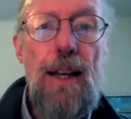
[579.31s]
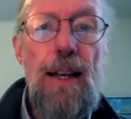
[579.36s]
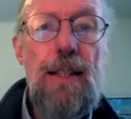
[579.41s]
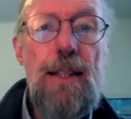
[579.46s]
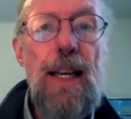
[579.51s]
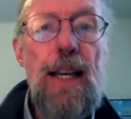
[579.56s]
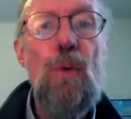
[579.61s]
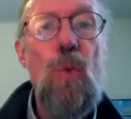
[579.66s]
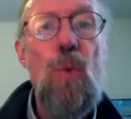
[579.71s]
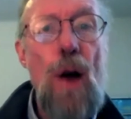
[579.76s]

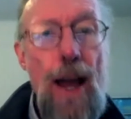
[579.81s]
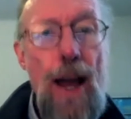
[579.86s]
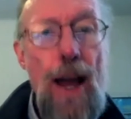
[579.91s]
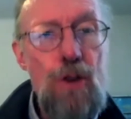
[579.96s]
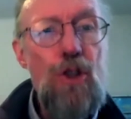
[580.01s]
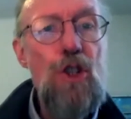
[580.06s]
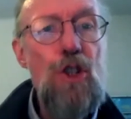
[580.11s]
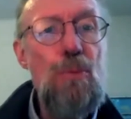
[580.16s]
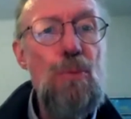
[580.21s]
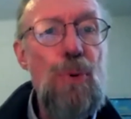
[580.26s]
said, why
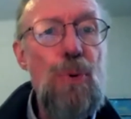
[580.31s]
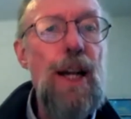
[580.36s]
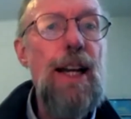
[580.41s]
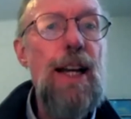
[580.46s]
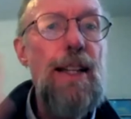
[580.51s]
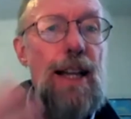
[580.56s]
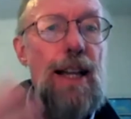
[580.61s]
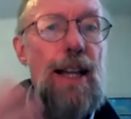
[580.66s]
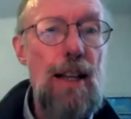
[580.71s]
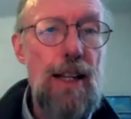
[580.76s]
don't you
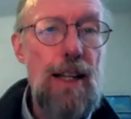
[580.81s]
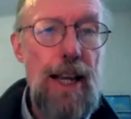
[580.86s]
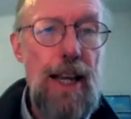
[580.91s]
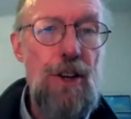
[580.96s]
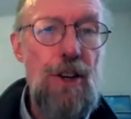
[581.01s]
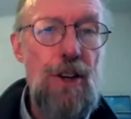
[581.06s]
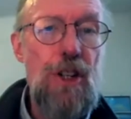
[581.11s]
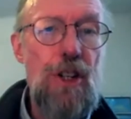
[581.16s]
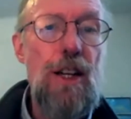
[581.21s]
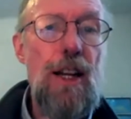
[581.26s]
bring a
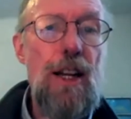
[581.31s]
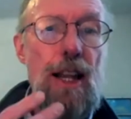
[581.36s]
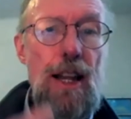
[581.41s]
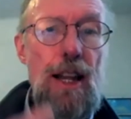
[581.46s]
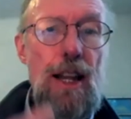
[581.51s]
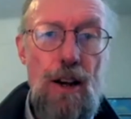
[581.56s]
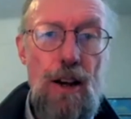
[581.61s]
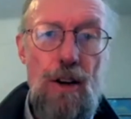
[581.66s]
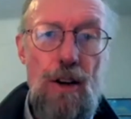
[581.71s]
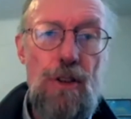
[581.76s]
delegation
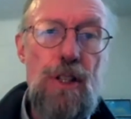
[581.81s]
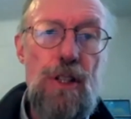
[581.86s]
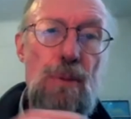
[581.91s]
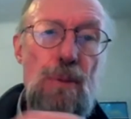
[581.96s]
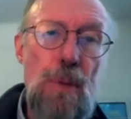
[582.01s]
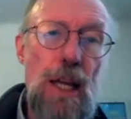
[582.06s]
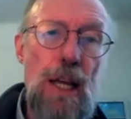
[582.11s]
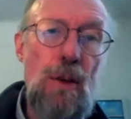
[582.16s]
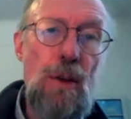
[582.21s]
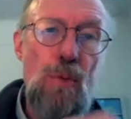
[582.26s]
here to
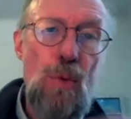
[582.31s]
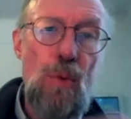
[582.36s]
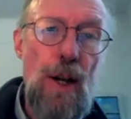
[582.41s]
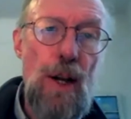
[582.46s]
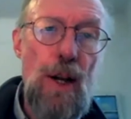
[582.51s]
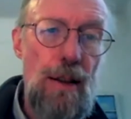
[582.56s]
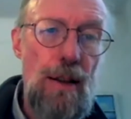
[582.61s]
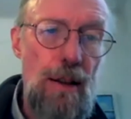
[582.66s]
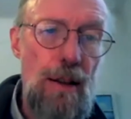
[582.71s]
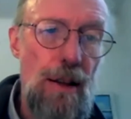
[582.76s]
meet
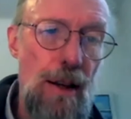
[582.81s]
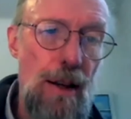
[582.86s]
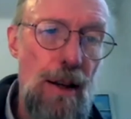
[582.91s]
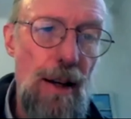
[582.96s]
with